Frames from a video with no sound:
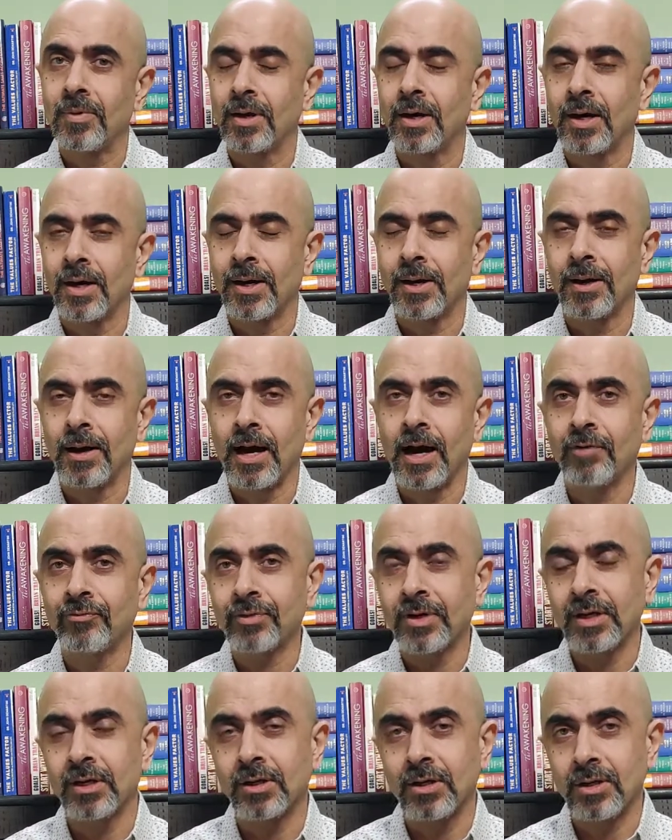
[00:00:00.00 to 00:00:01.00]

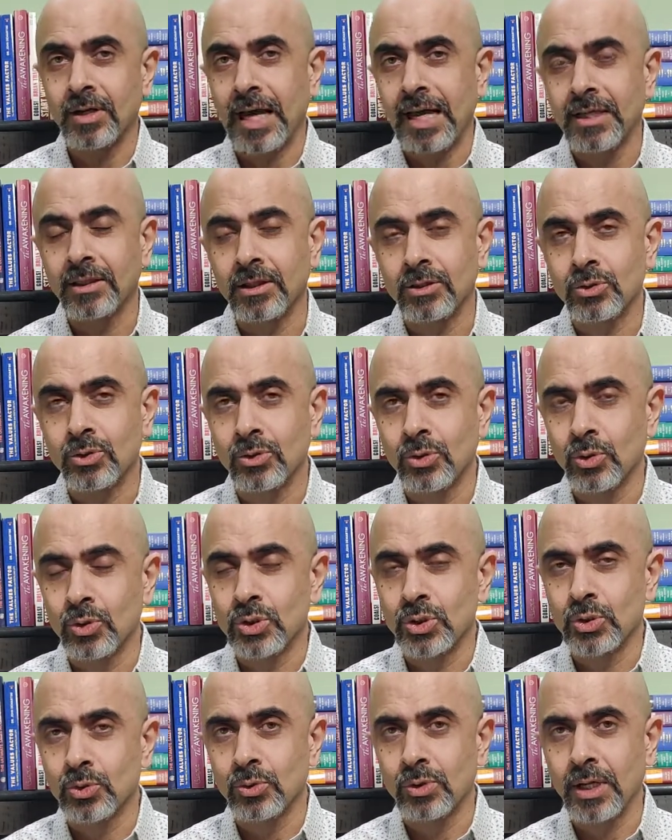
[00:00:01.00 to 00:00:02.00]
after tying
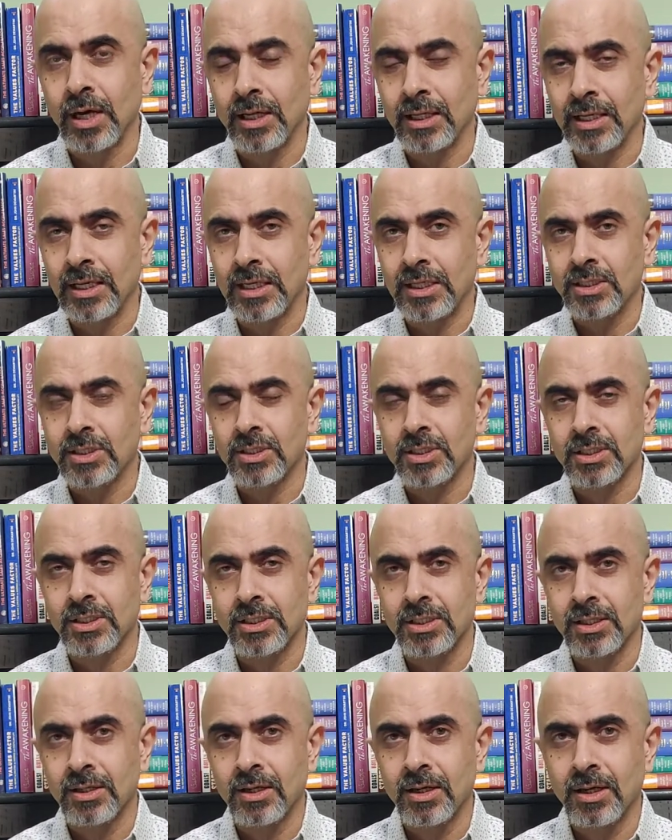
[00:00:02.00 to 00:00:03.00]
those two donkeys,
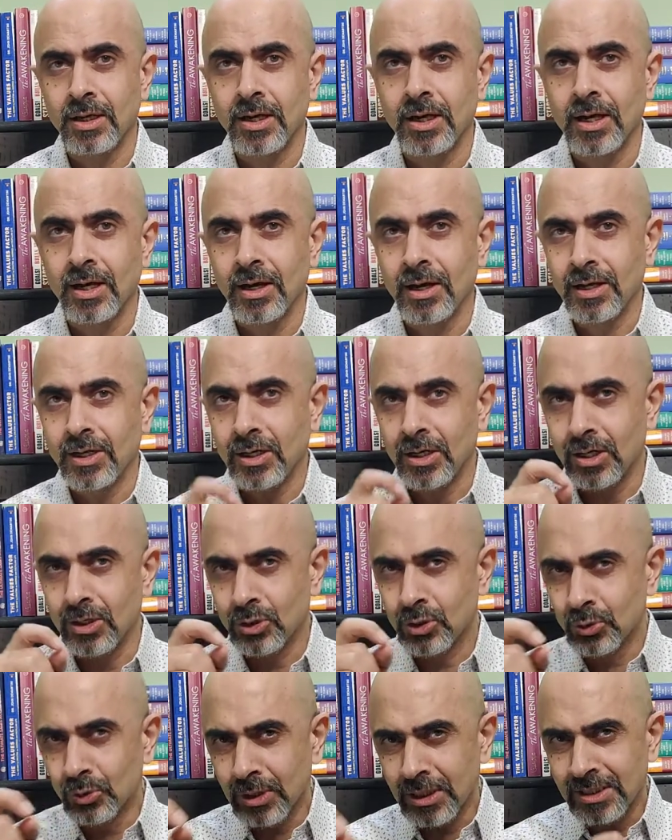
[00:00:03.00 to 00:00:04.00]

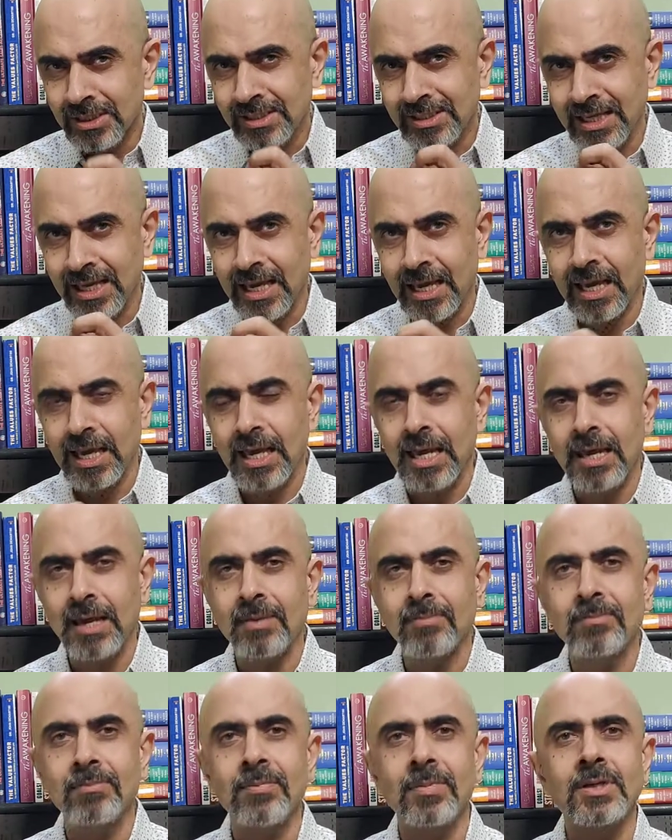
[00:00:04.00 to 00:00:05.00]
do the
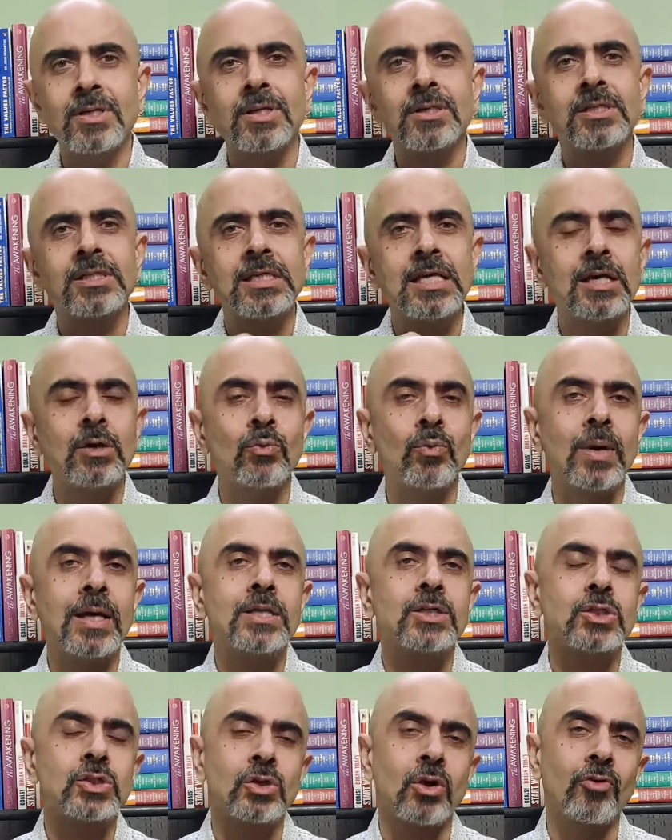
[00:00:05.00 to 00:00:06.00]
same
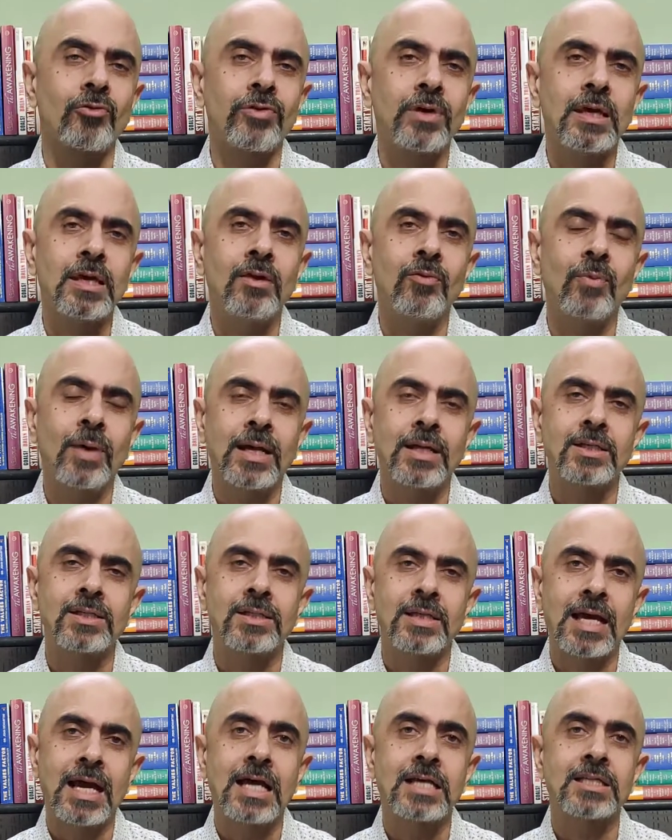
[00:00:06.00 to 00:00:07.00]
sequence of
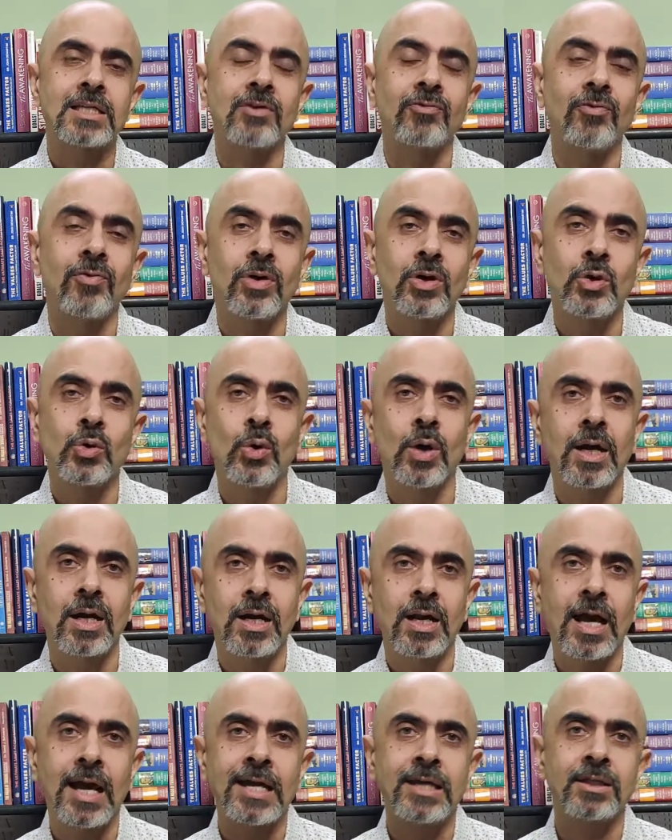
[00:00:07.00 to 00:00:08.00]
events as if you are
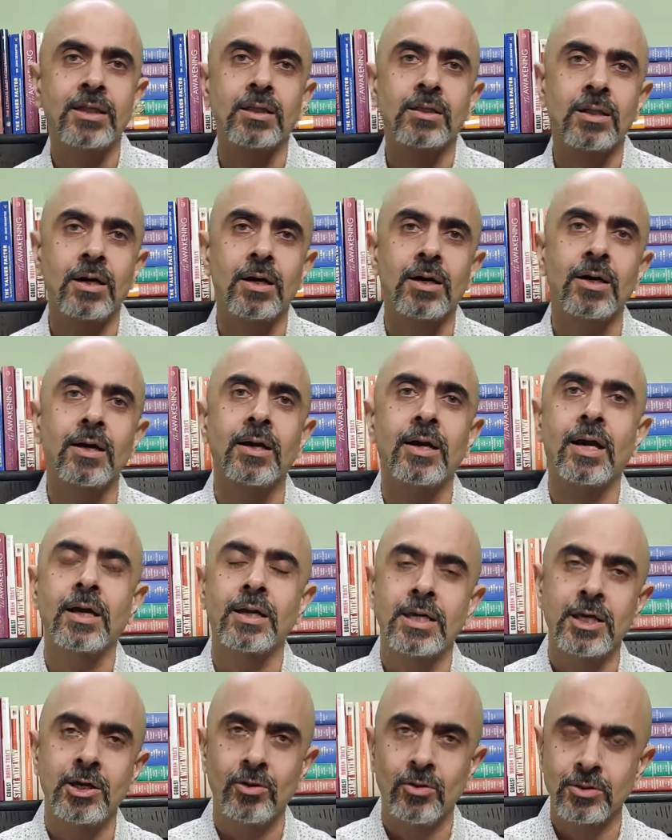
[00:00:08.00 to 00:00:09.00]
tying the third
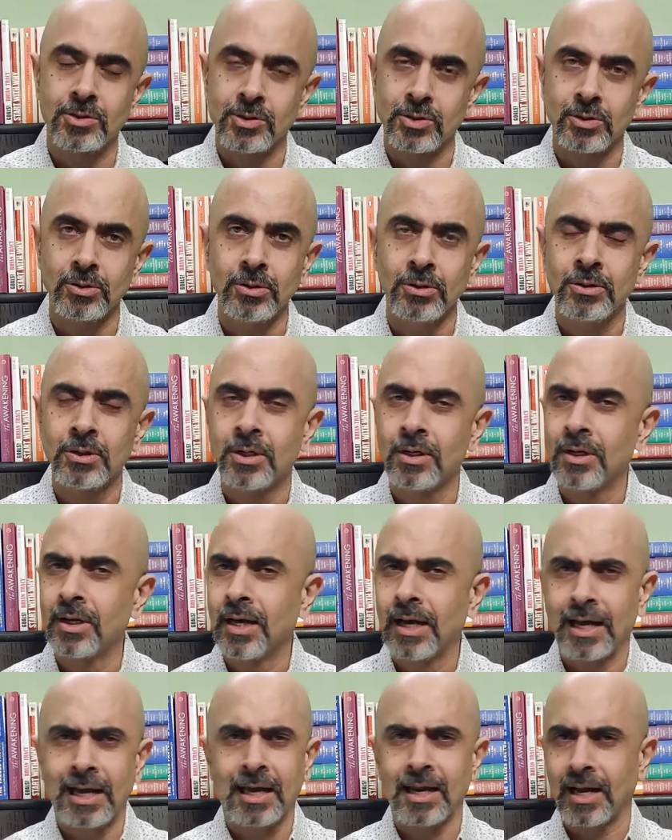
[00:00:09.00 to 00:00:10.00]
donkey also,
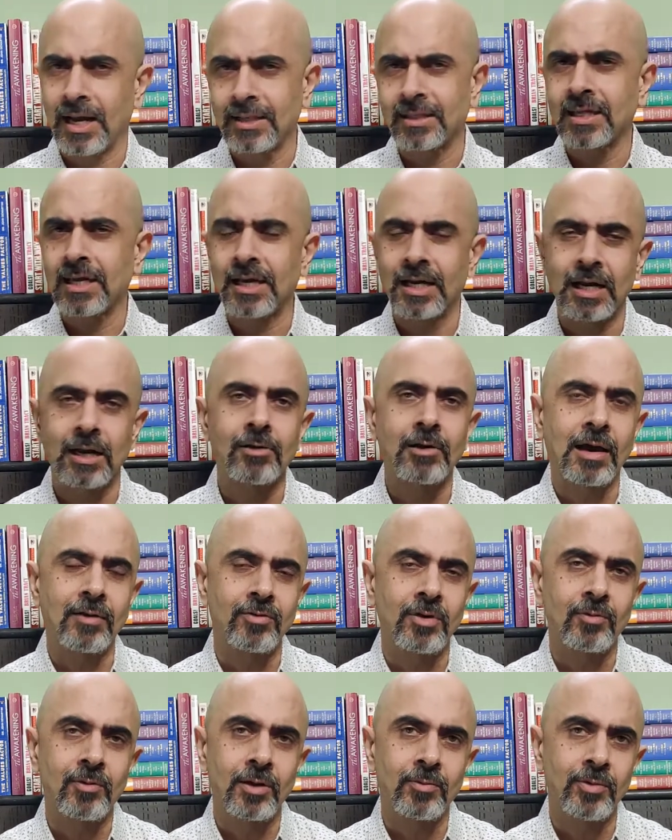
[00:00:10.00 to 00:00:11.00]
and I think
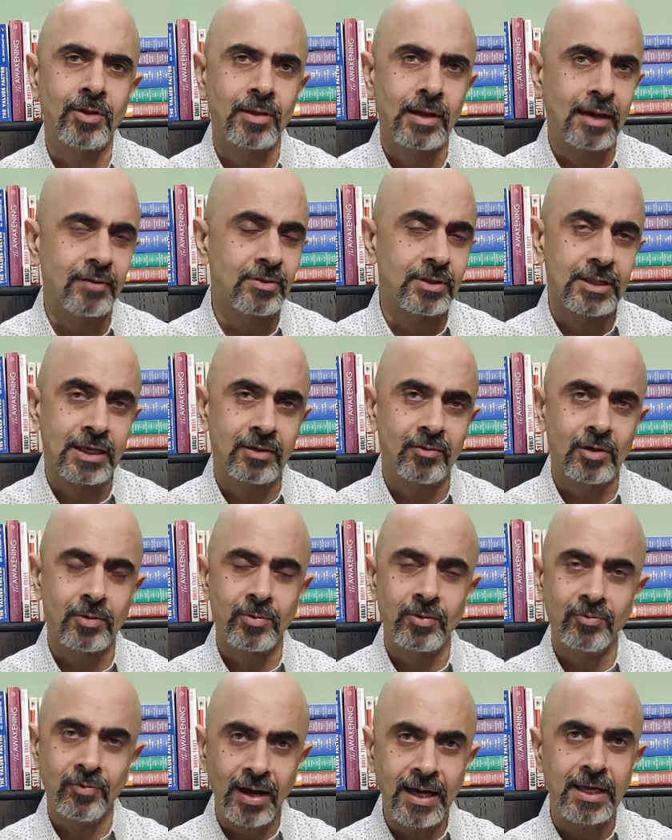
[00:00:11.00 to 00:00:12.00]
everything will
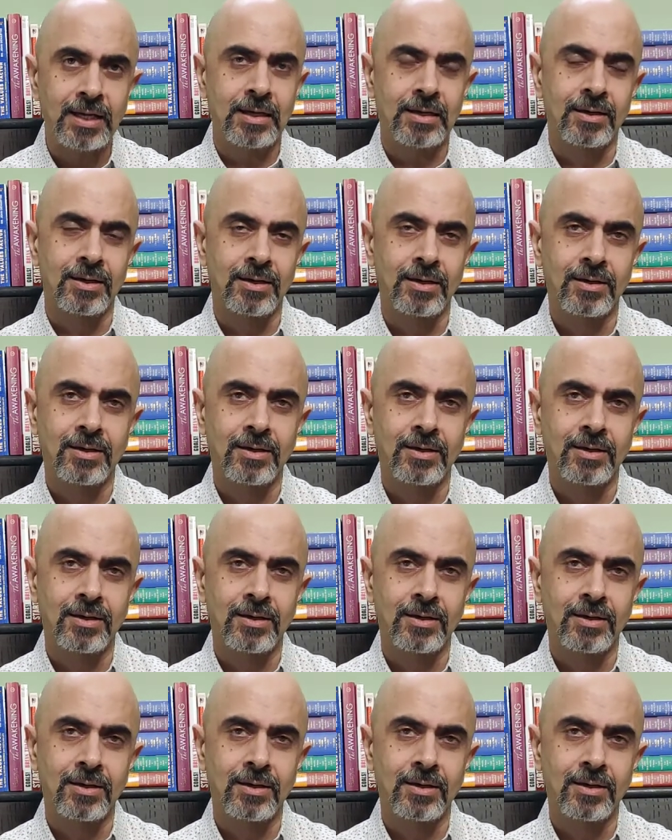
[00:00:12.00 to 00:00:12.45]
be fine.